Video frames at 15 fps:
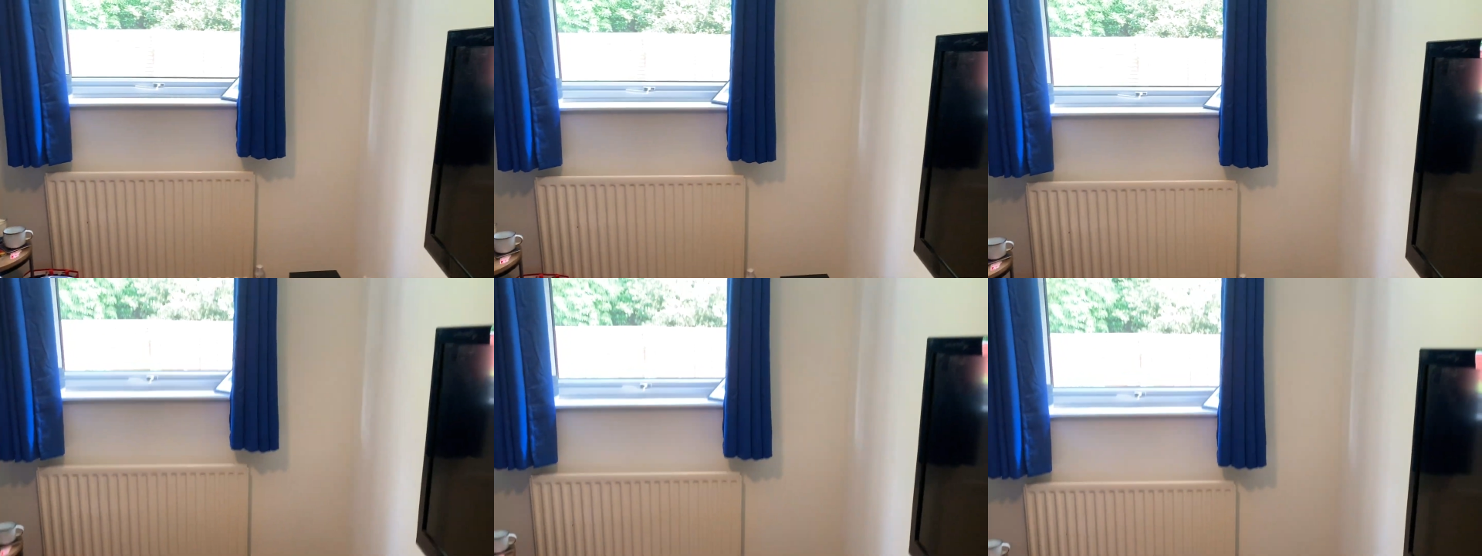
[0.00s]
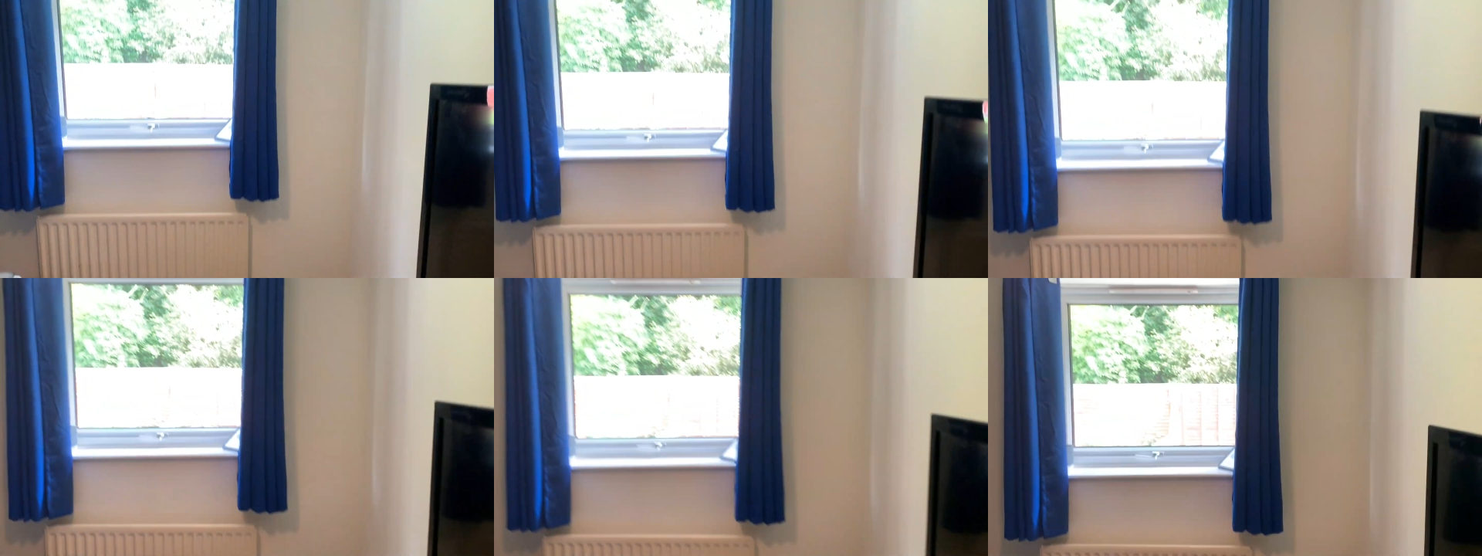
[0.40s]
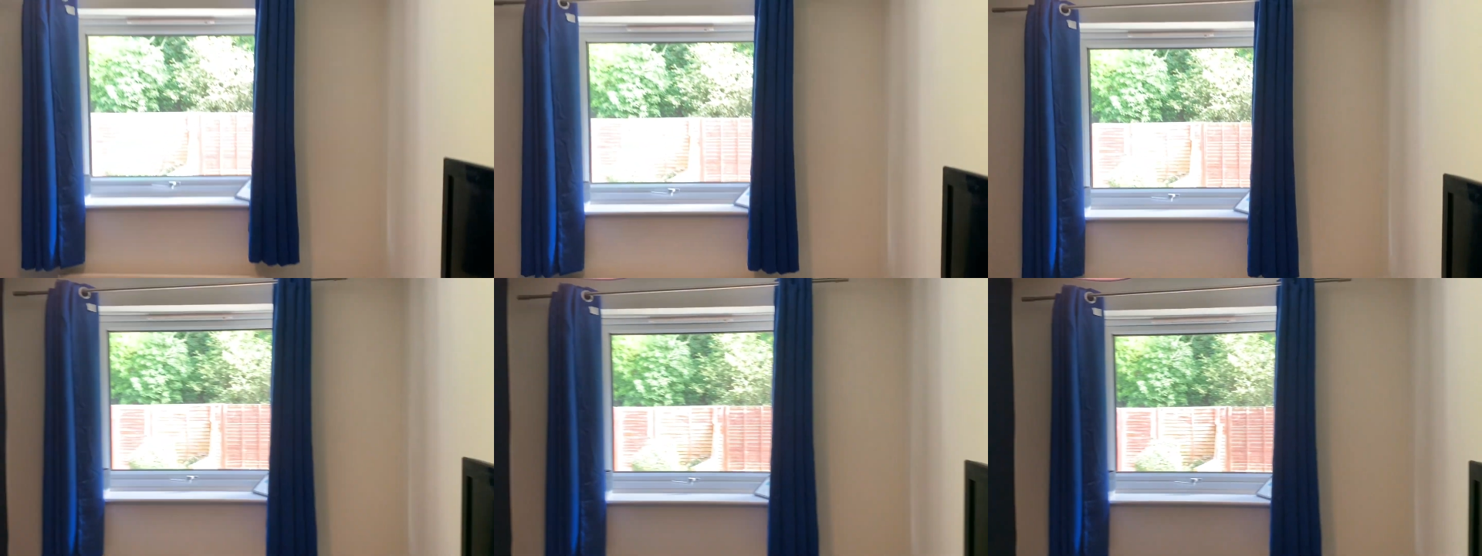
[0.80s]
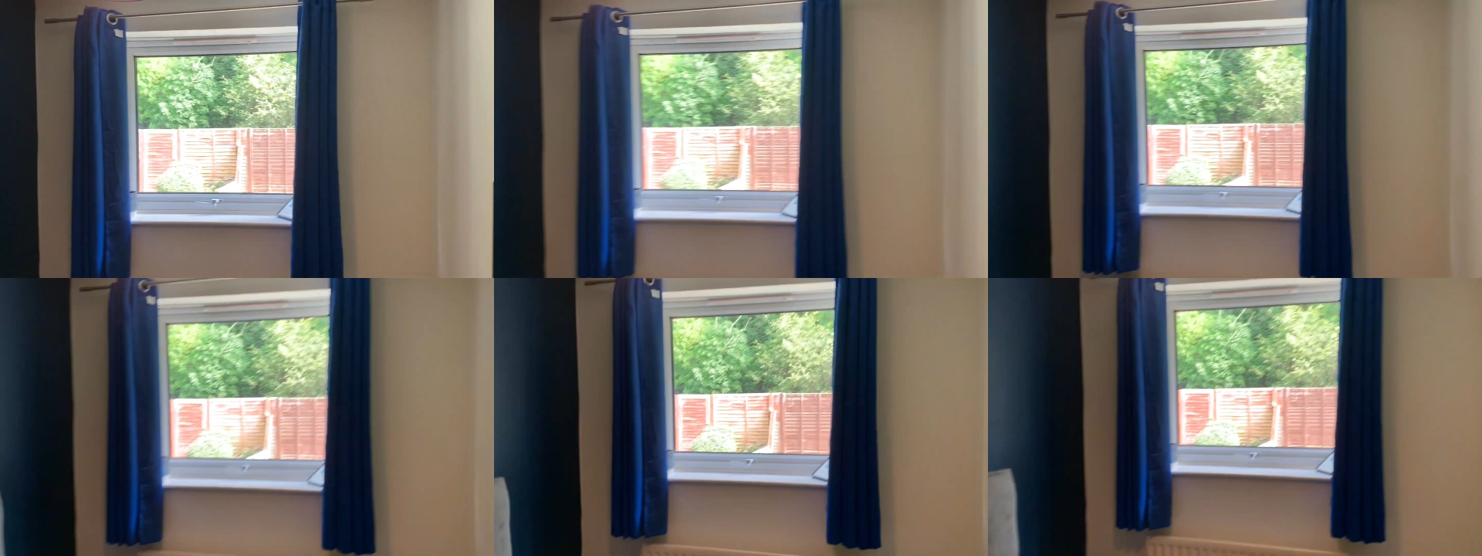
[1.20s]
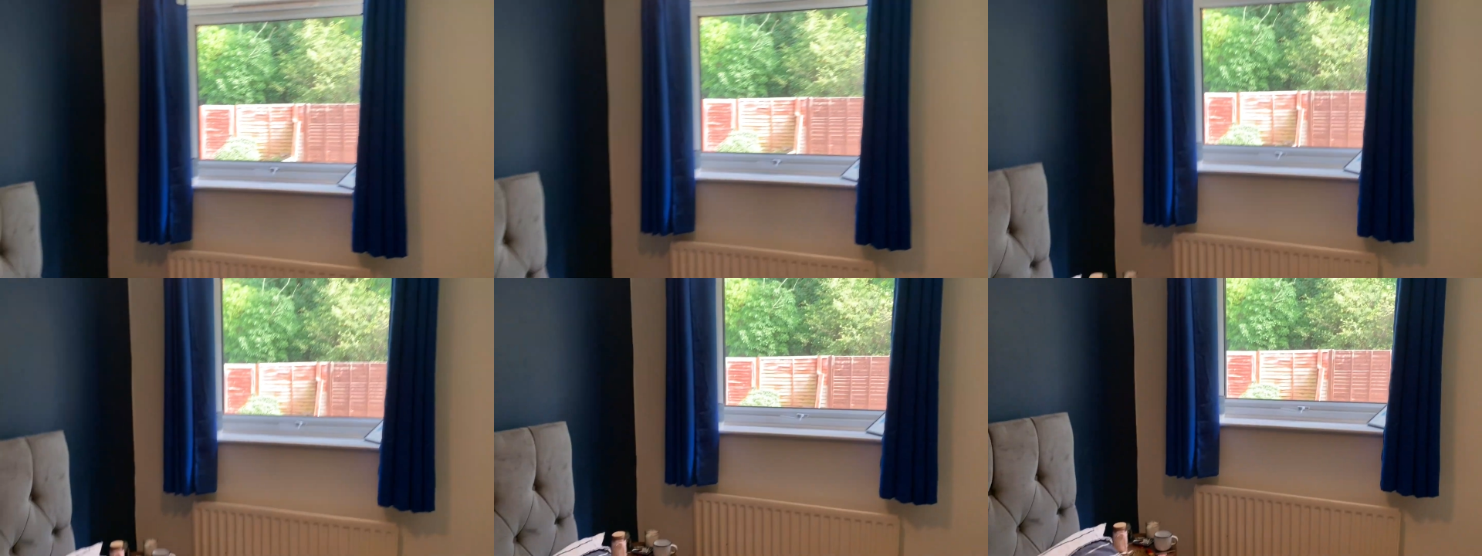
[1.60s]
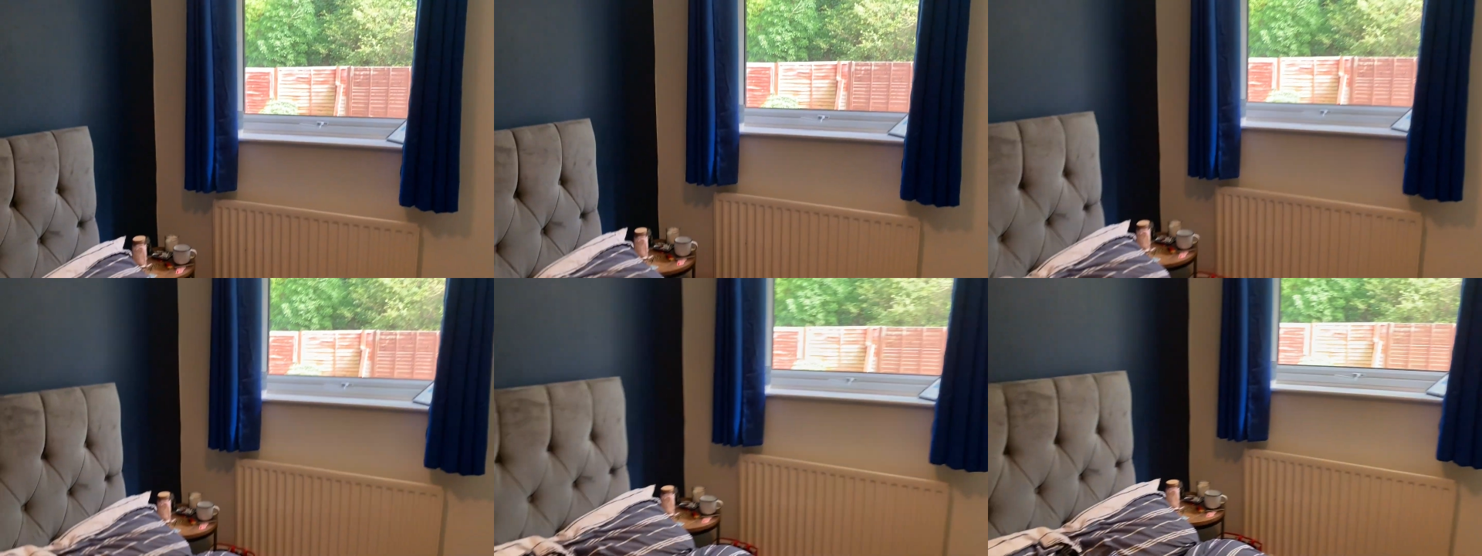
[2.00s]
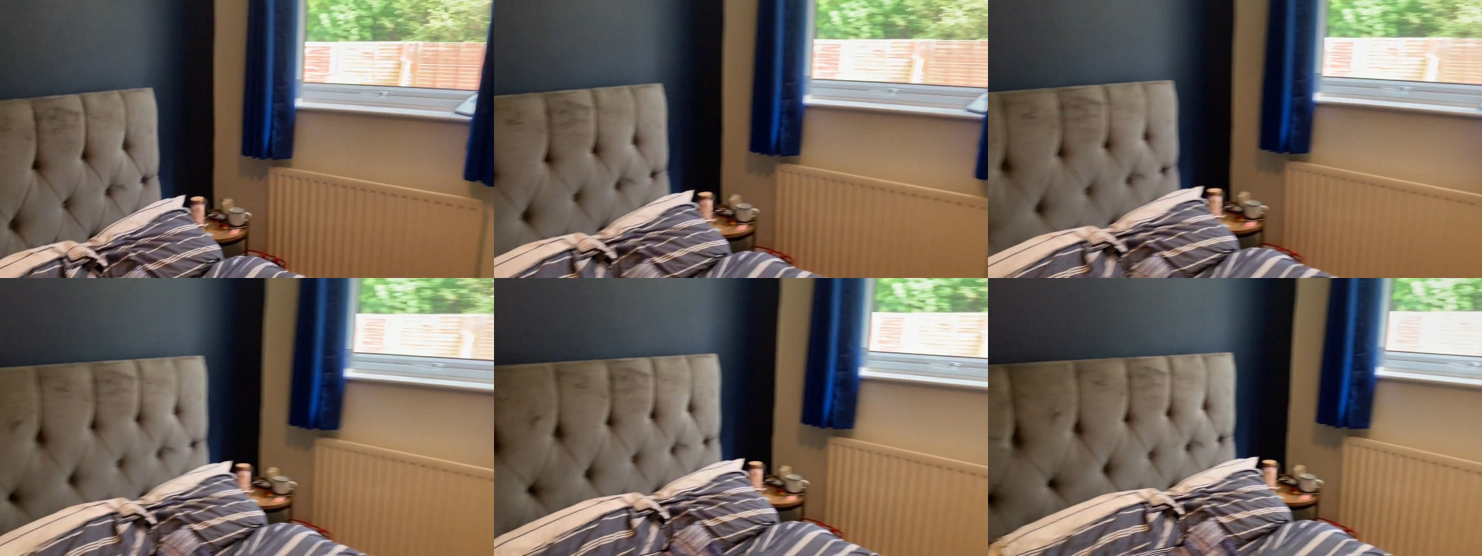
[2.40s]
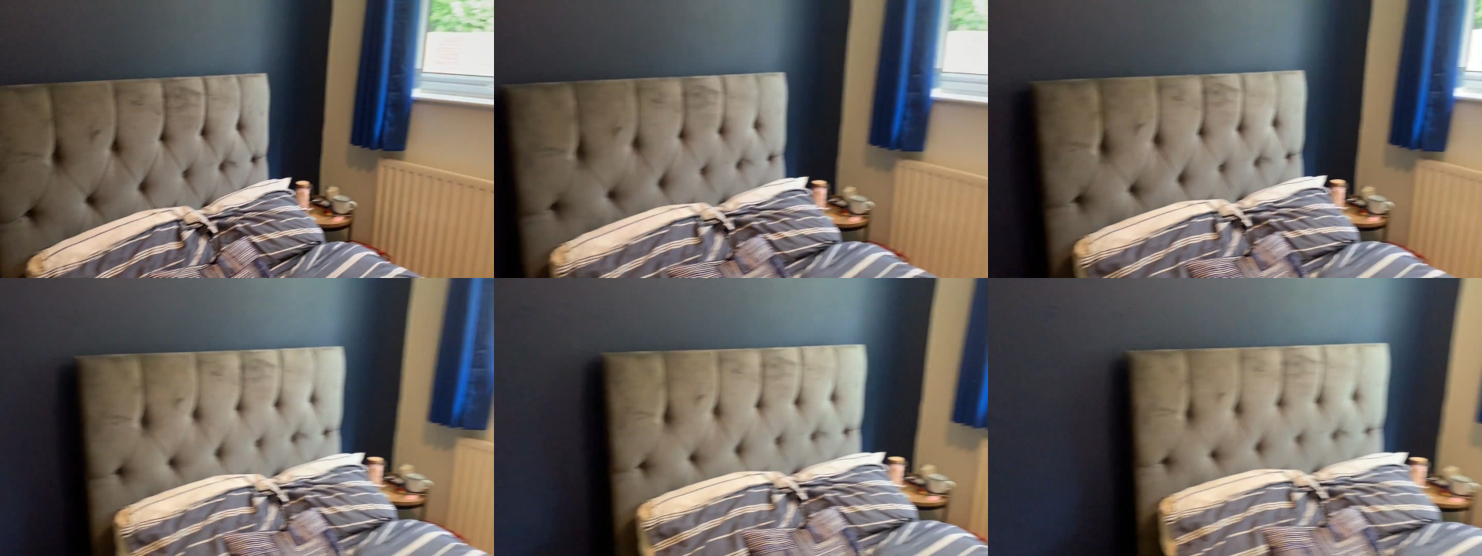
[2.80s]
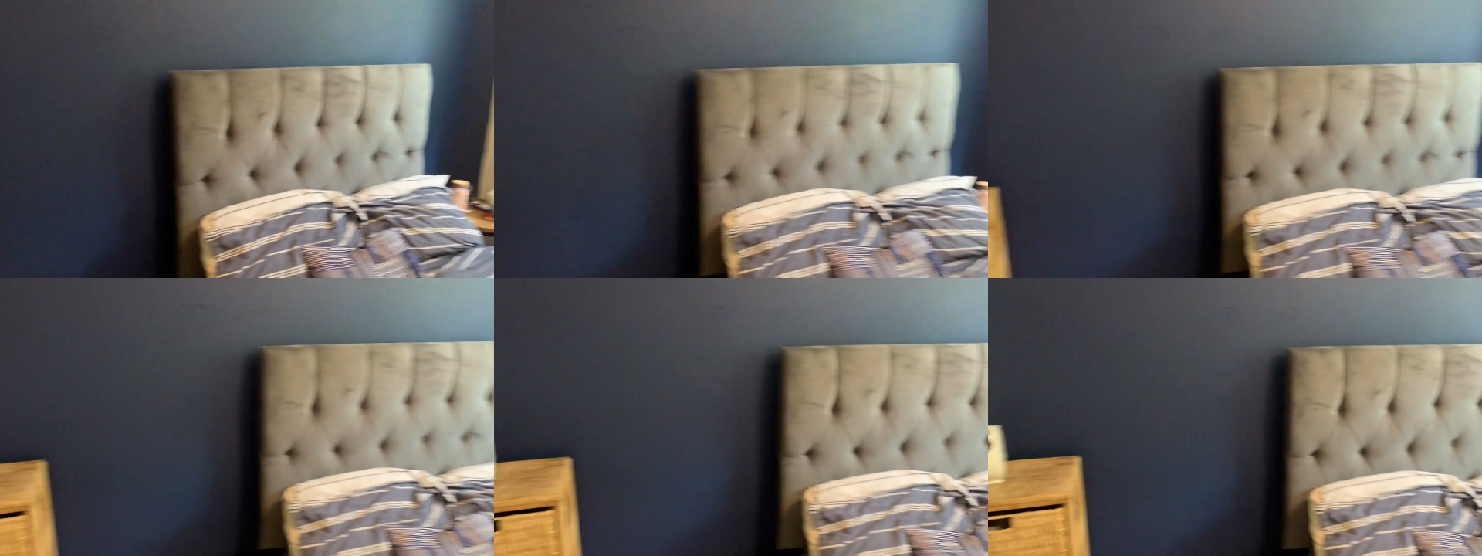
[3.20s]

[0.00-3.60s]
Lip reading: Nobody's mouth can be seen.